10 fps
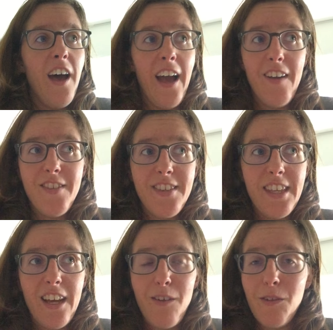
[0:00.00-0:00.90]
I have to
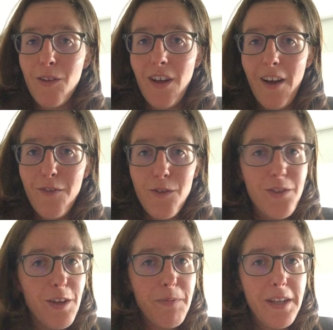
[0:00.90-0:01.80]
say I've
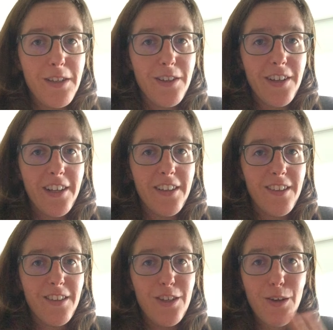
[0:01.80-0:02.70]
also been
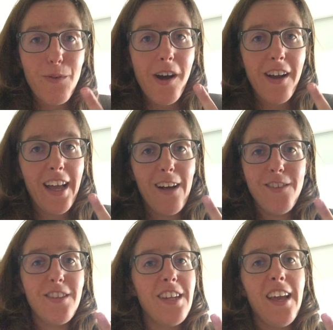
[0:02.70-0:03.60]
doing 2
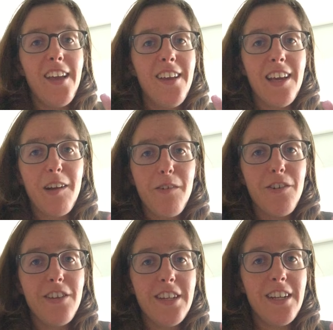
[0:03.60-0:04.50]
workouts a day in
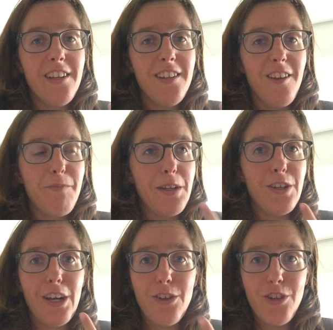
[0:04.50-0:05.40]
quarantine. I've been
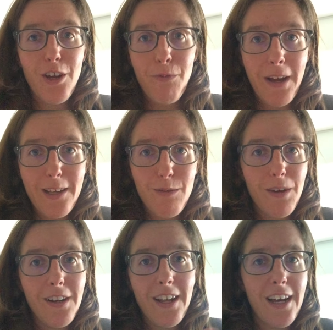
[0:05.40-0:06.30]
doing a Joe Wicks
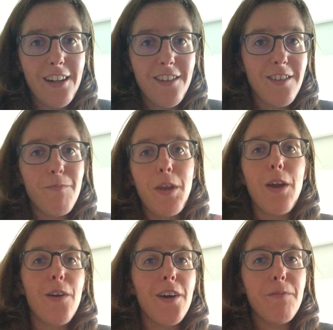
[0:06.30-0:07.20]
one and some
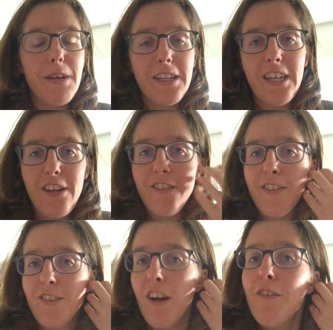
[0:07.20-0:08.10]
yoga
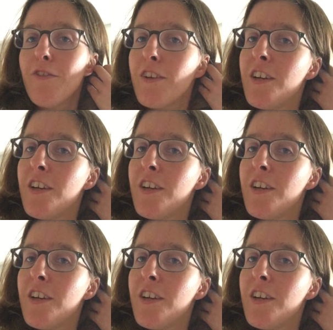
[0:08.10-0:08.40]
meditation stuff.